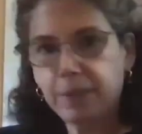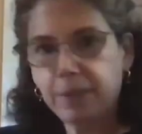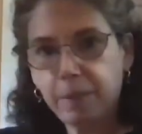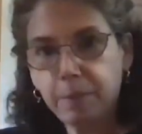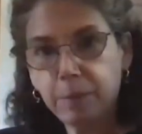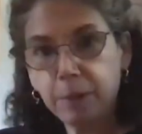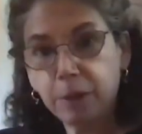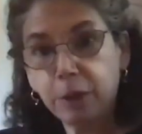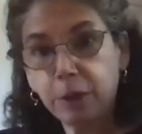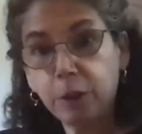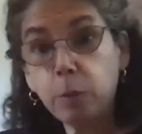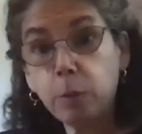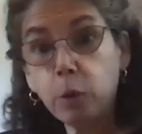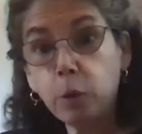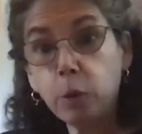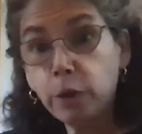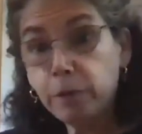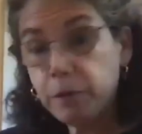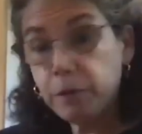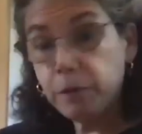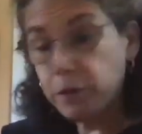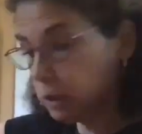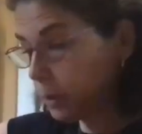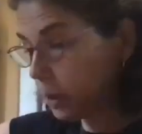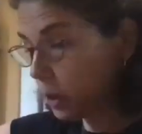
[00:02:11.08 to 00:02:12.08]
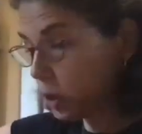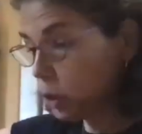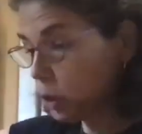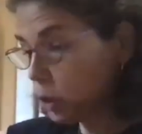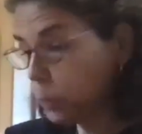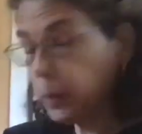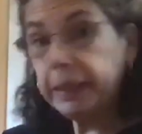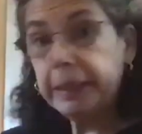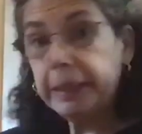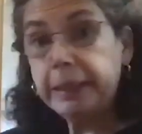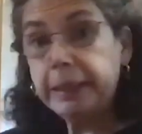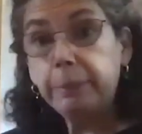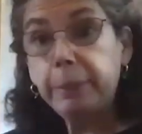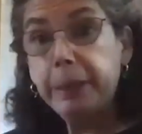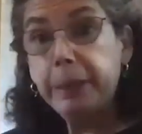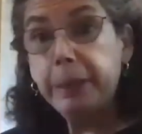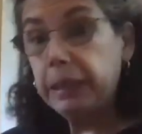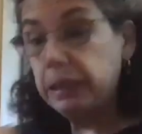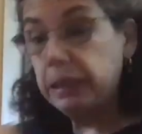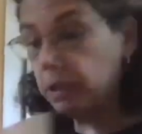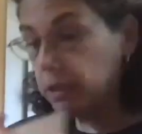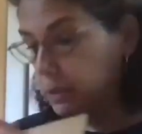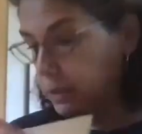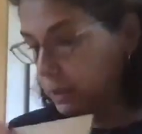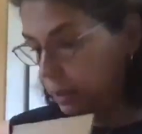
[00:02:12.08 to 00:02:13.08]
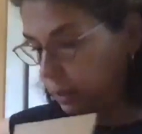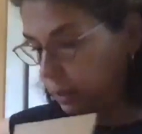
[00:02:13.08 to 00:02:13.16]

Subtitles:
a little more nervous about spilling the peanuts than